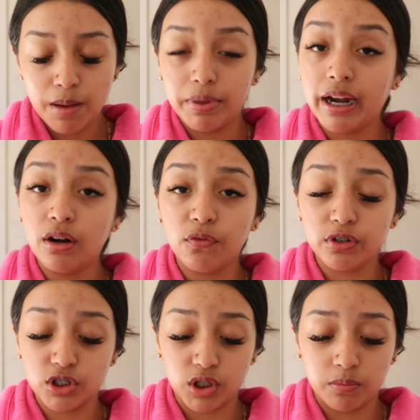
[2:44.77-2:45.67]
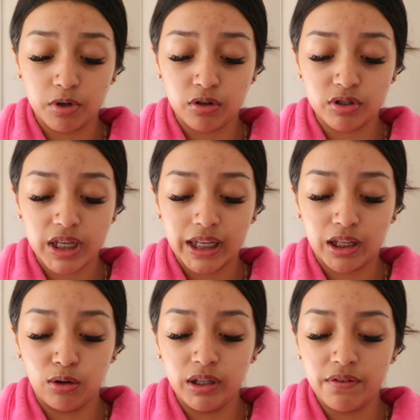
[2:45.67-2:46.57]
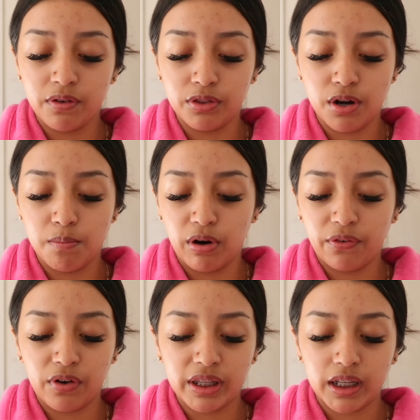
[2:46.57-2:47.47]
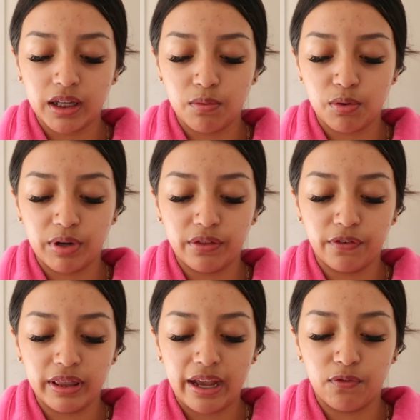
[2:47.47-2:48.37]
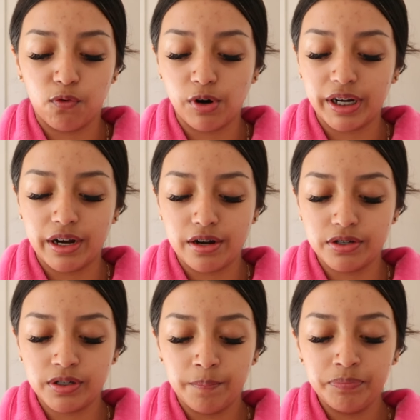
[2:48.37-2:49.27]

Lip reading: But I know for some girls, like, they'll leave their boyfriend that they were with for, like, 4 years,